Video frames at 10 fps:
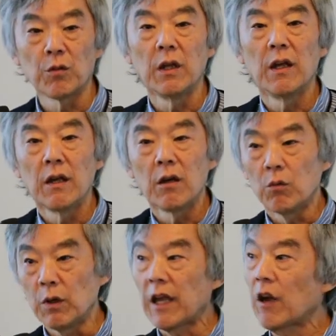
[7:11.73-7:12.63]
We,
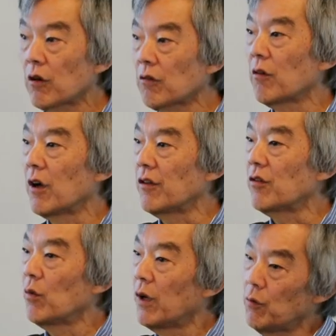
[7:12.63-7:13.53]
we characterize
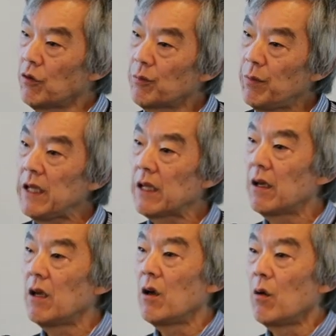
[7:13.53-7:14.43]
the way we
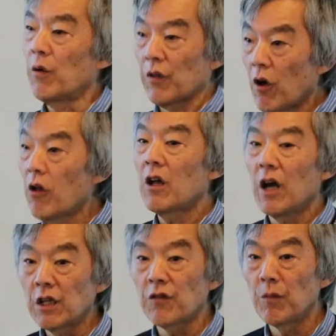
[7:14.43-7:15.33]
speak with all
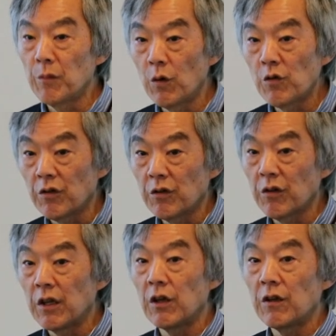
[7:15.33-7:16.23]
kinds of emotions,
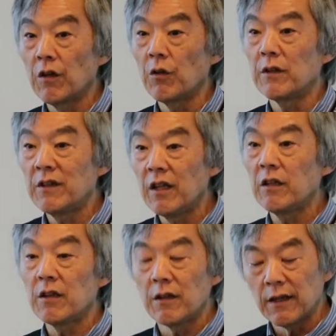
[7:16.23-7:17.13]
and the,
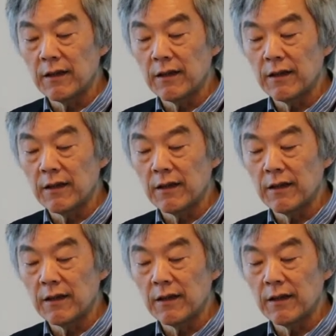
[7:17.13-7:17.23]
the,